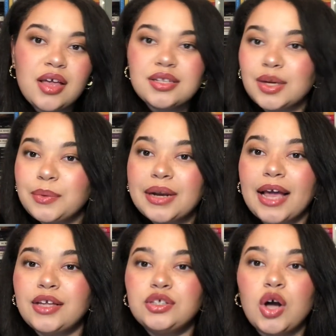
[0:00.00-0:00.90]
someone I
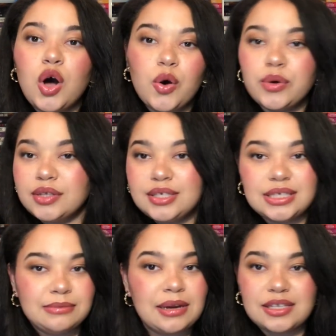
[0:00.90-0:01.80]
could totally
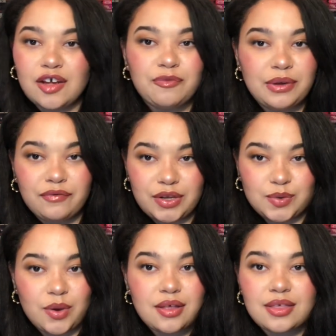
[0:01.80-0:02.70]
see myself being friends
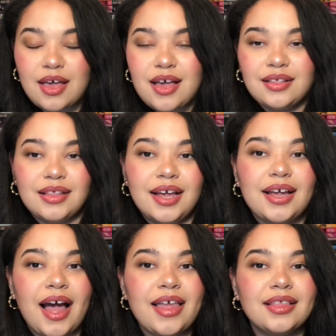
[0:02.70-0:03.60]
with.
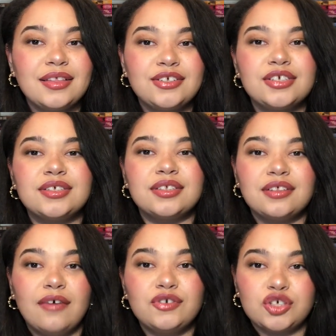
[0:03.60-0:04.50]
Like, I just
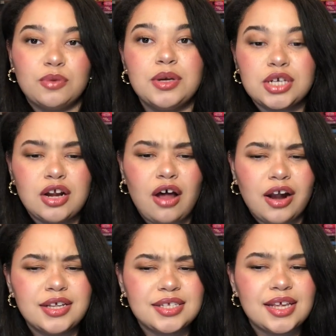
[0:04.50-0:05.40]
loved her so much. And
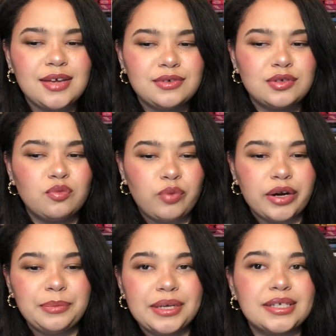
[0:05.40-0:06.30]
honestly, it was
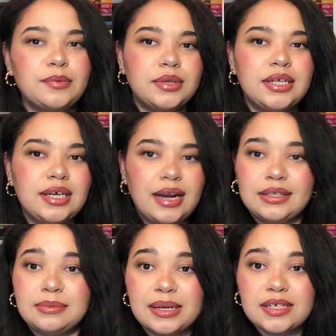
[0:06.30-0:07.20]
weird because I really
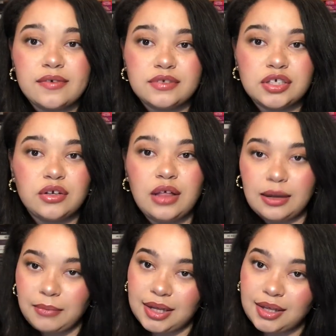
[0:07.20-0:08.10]
connected myself to,
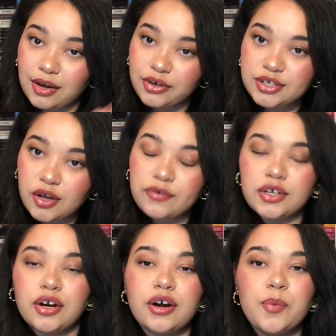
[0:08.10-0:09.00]
like, my younger self to
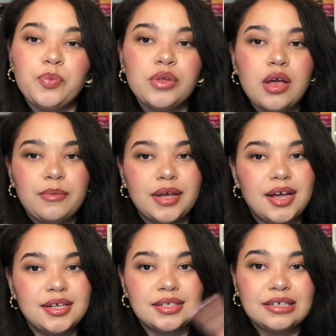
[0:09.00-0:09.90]
her,
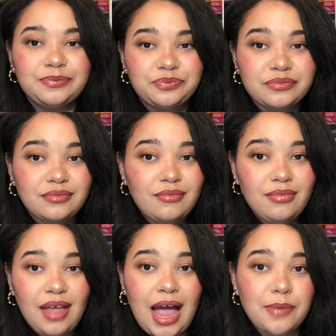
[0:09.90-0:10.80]
because
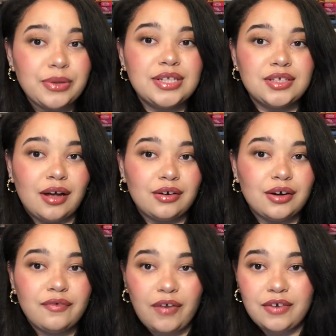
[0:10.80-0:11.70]
I played
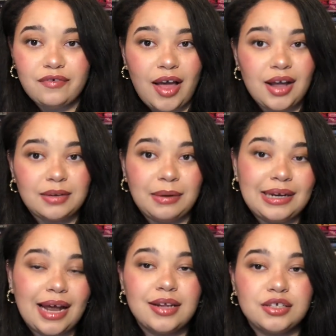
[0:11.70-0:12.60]
soccer. Fun fact, my
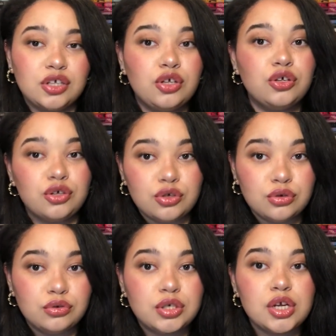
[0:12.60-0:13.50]
dad is a
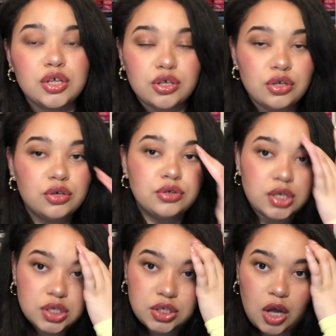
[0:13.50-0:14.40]
huge
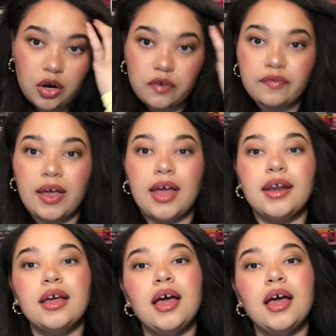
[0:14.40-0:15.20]
soccer fan.